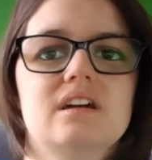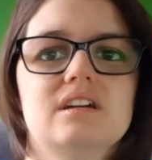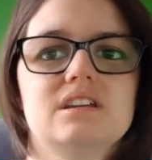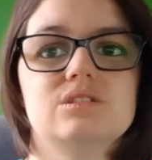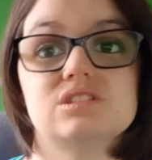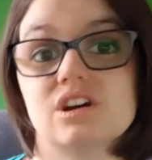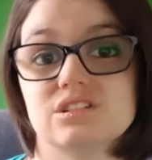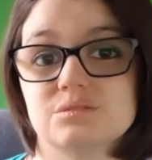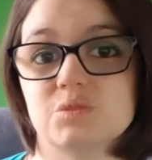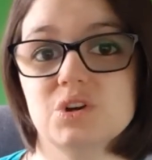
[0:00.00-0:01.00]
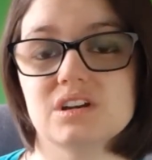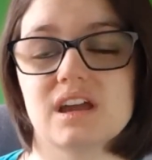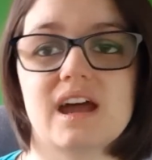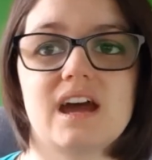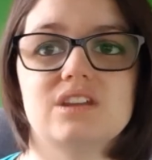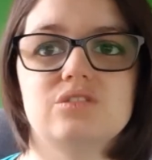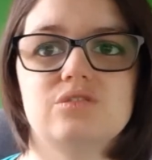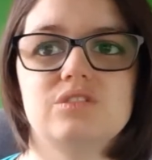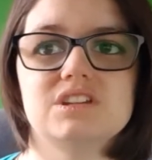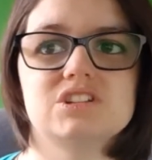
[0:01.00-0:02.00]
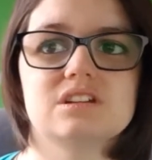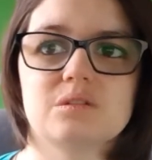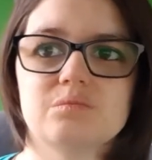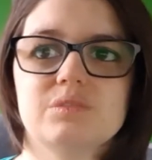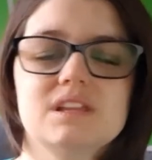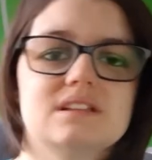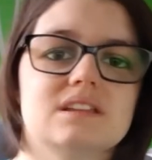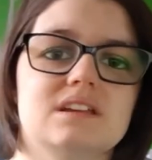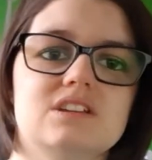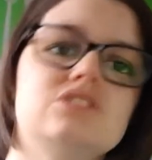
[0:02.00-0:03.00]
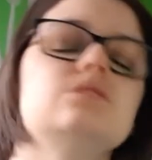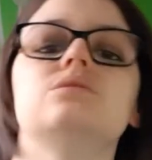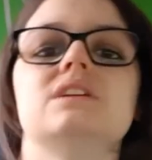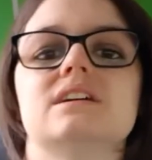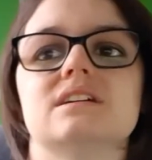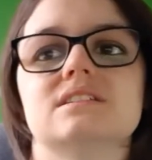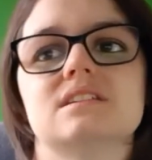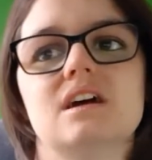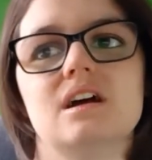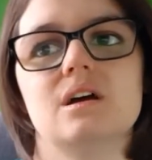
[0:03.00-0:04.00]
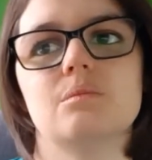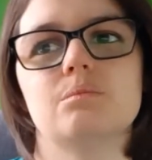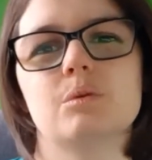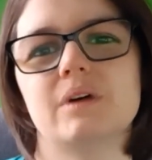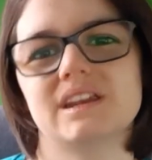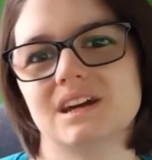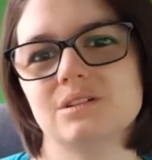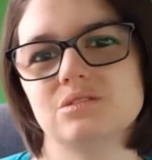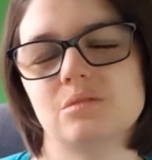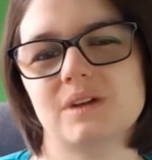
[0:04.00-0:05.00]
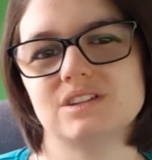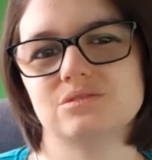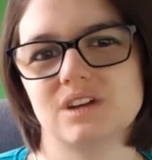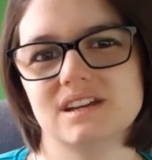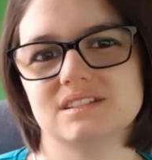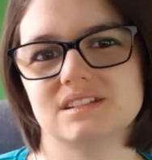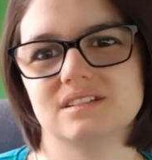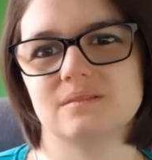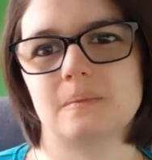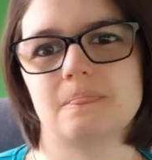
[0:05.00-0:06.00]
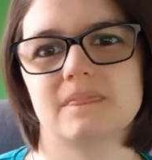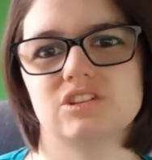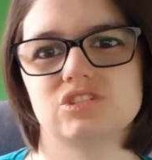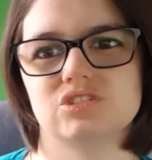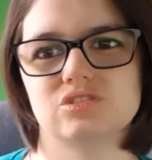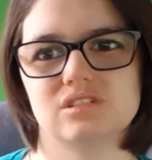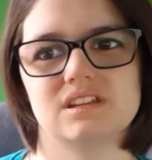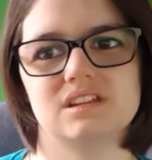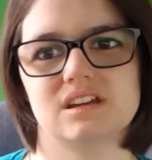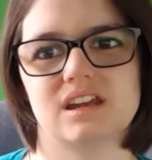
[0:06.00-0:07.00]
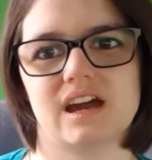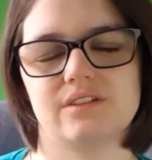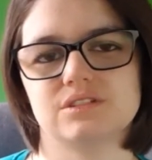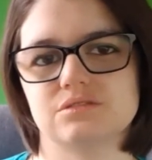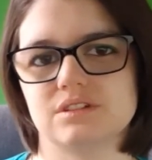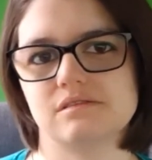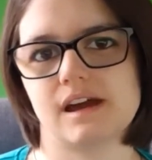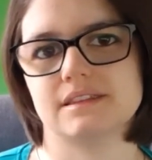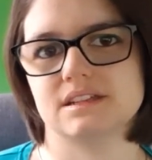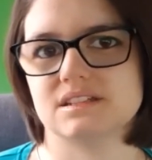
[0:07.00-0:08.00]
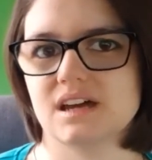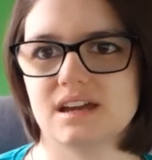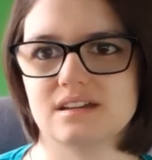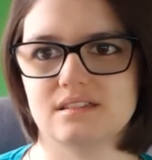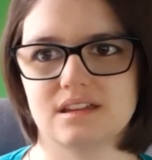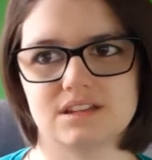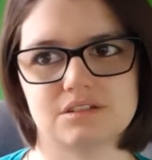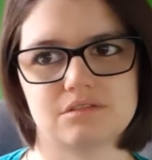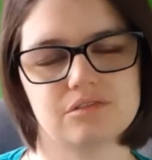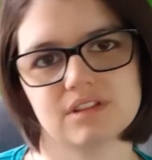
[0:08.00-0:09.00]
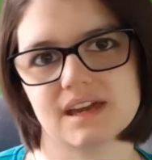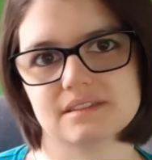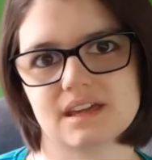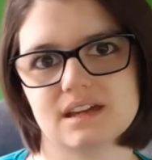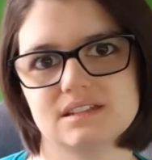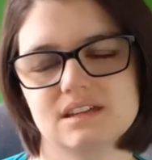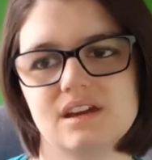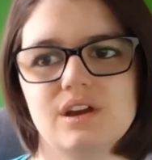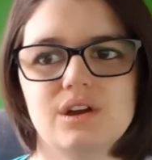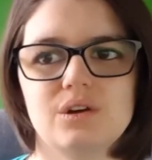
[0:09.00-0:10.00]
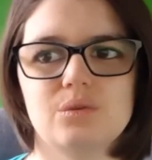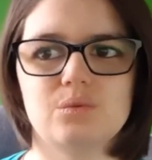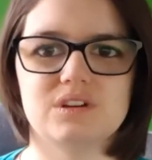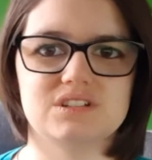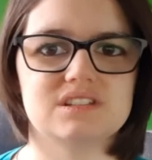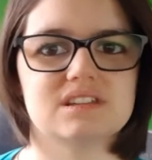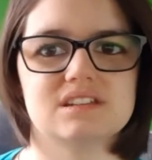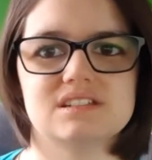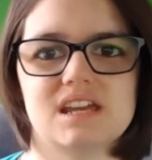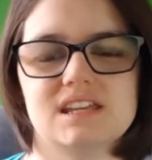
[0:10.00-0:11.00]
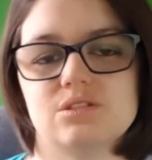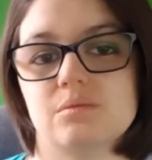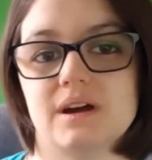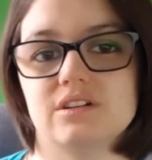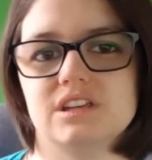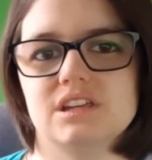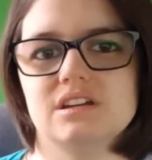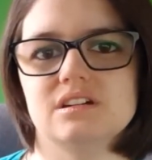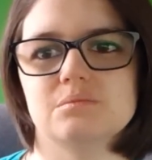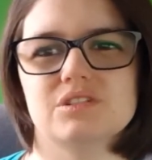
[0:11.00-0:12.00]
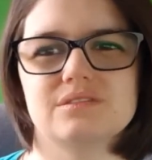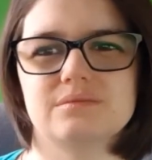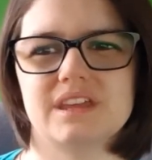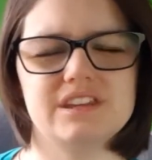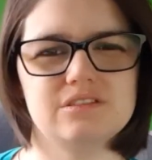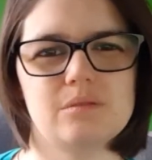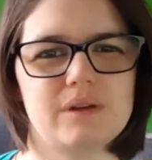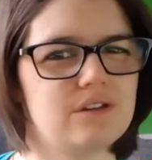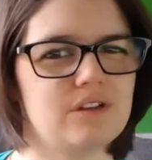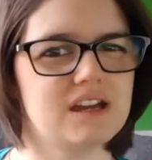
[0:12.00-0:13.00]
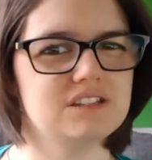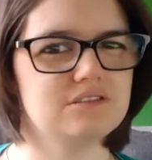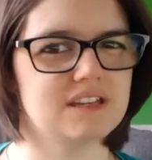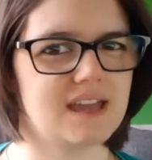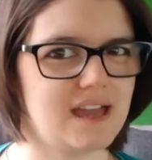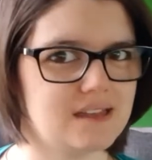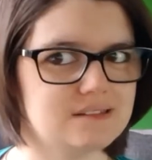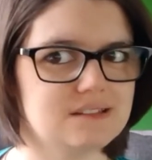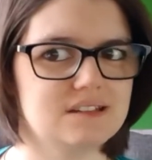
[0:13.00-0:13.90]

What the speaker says: You start a book and finish it completely in 2 years, but by now you're a better writer. Surely you're going to have to rewrite the entire thing to reflect that, which is going to take you about a year, but then you're a better writer again.